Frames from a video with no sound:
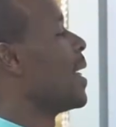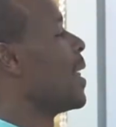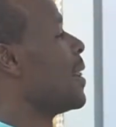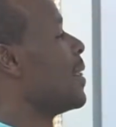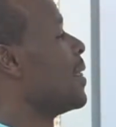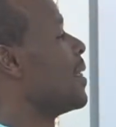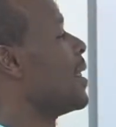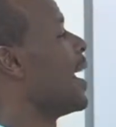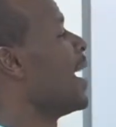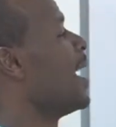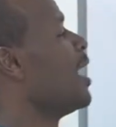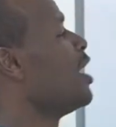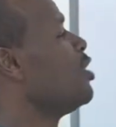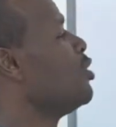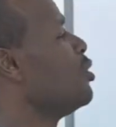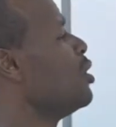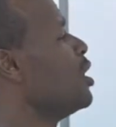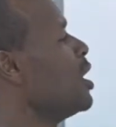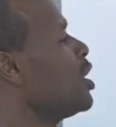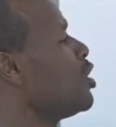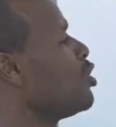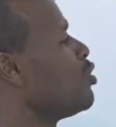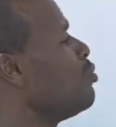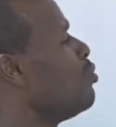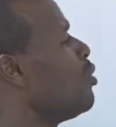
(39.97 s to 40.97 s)
then you
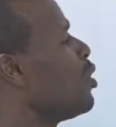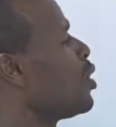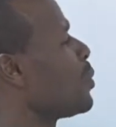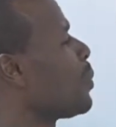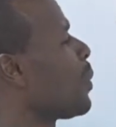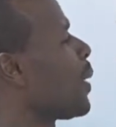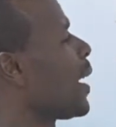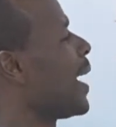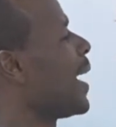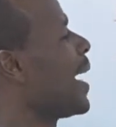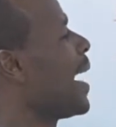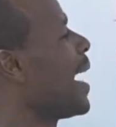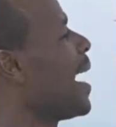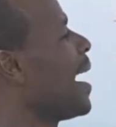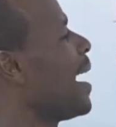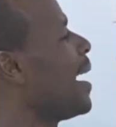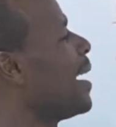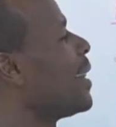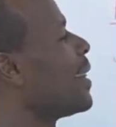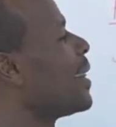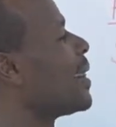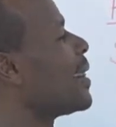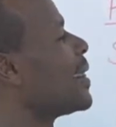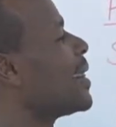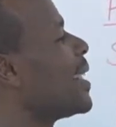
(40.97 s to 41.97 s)
need to multiply
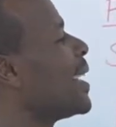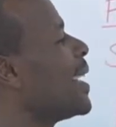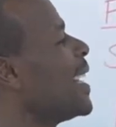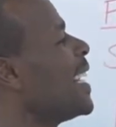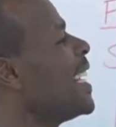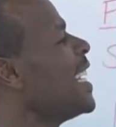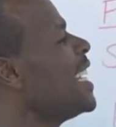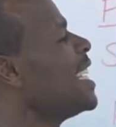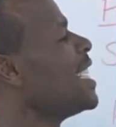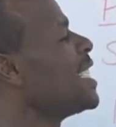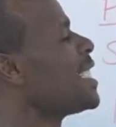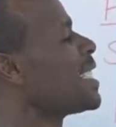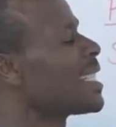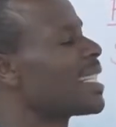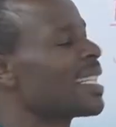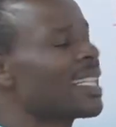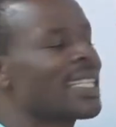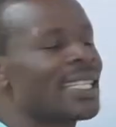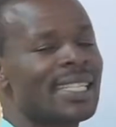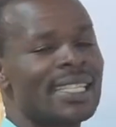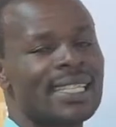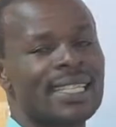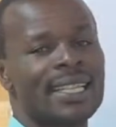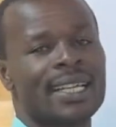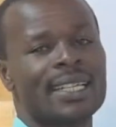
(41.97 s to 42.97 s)
the
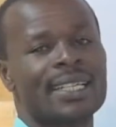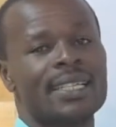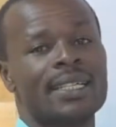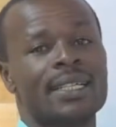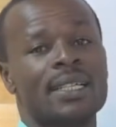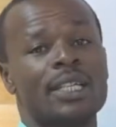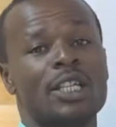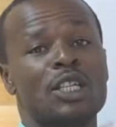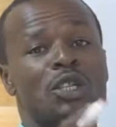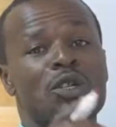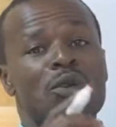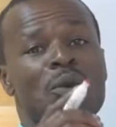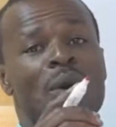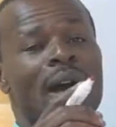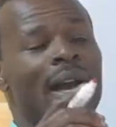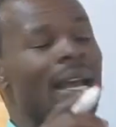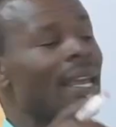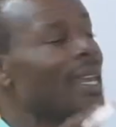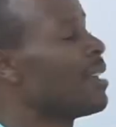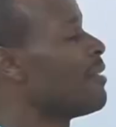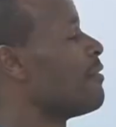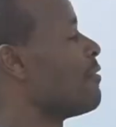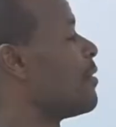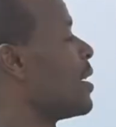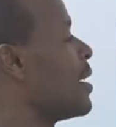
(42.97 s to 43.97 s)
interest that you are
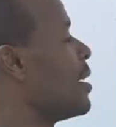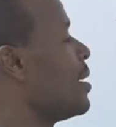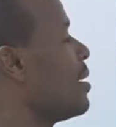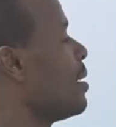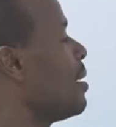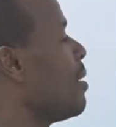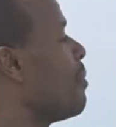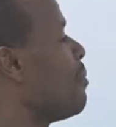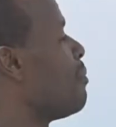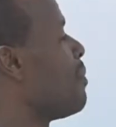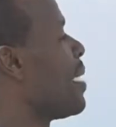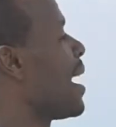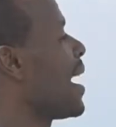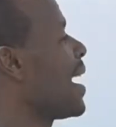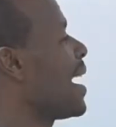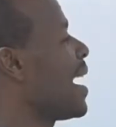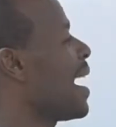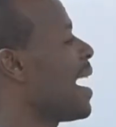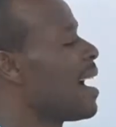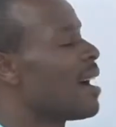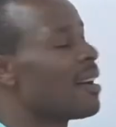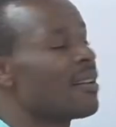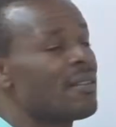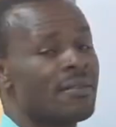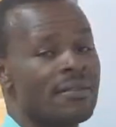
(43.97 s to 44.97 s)
given by
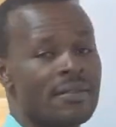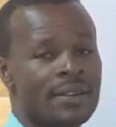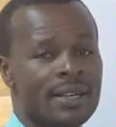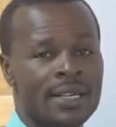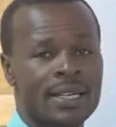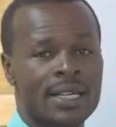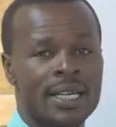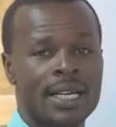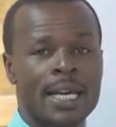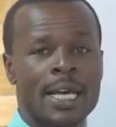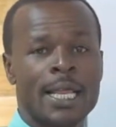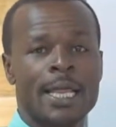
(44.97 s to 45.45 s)
100,